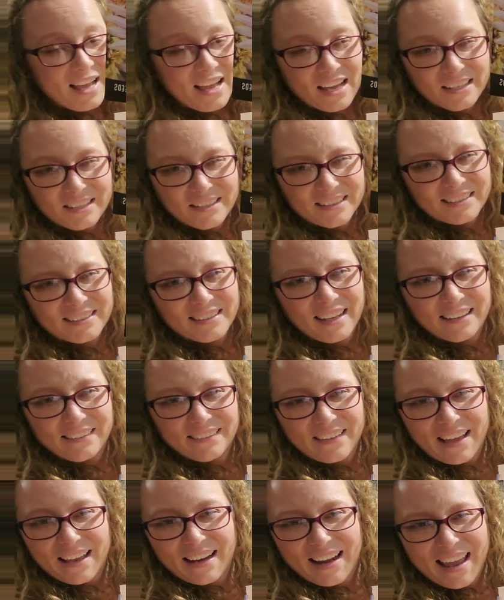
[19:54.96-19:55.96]
It's just
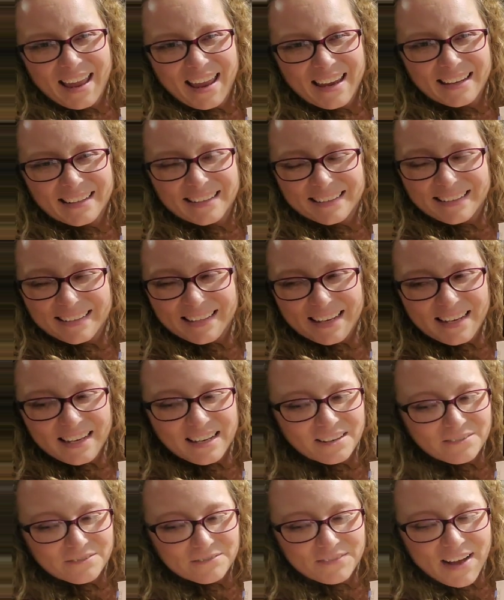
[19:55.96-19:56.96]
got that
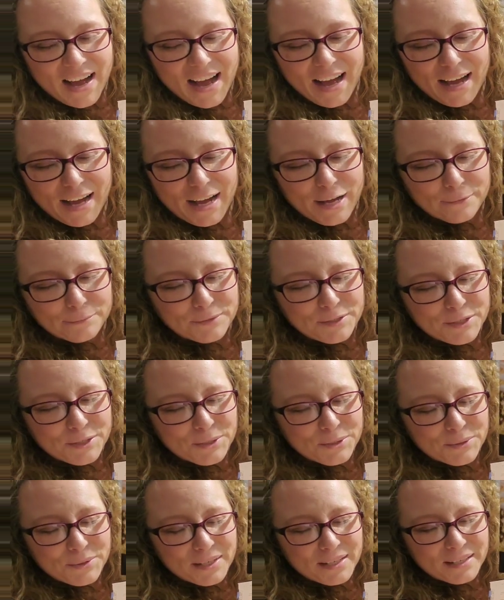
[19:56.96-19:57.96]
antique vibe
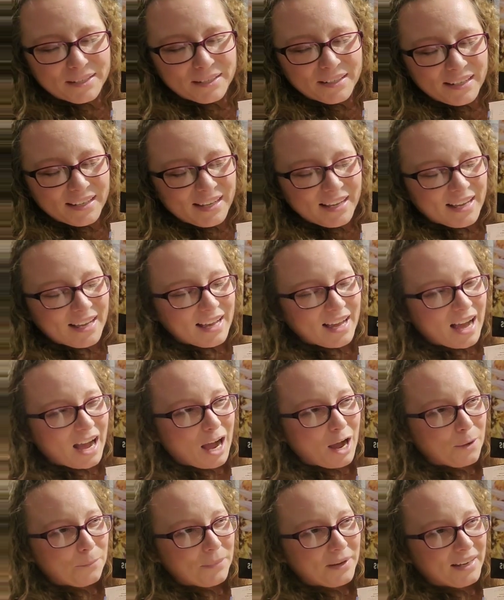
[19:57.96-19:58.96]
to it.
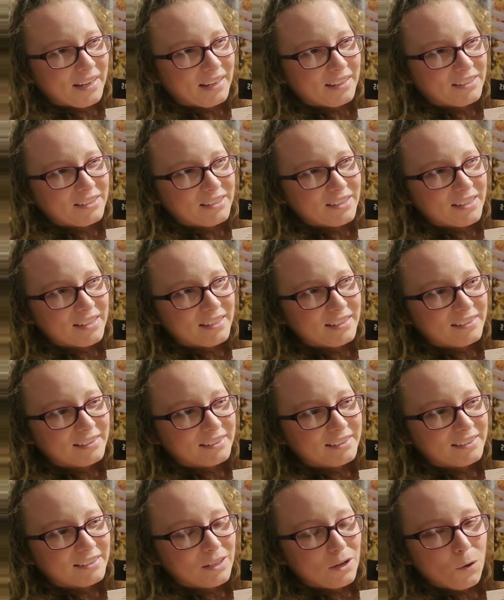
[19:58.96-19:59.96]
I mean,
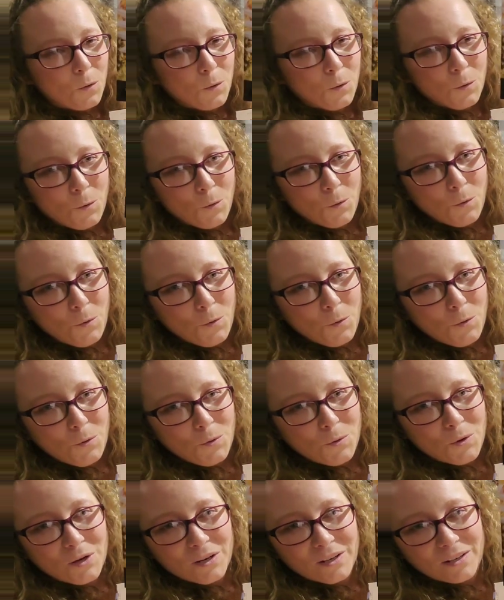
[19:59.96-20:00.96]
just,
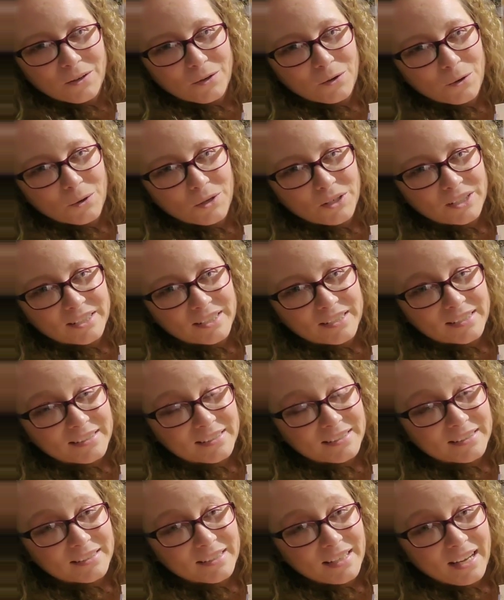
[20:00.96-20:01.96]
Gorgeous.
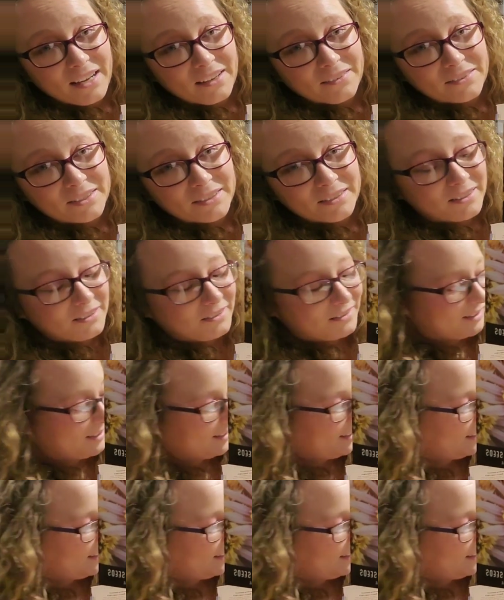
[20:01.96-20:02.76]
Absolutely